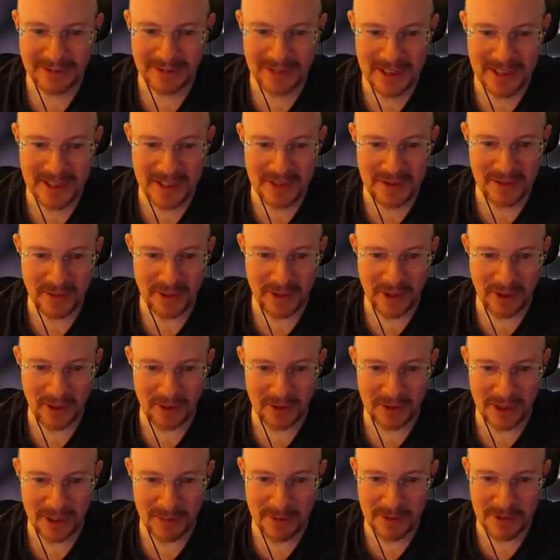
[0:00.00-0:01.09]
This doesn't do any hull
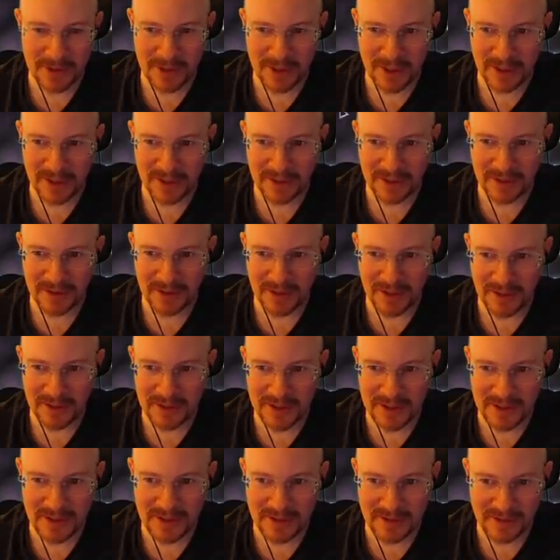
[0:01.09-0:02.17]
damage, right? No, it
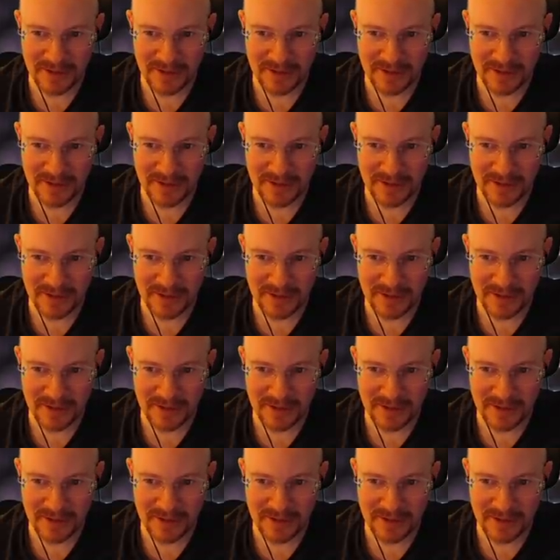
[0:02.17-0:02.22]
doesn't.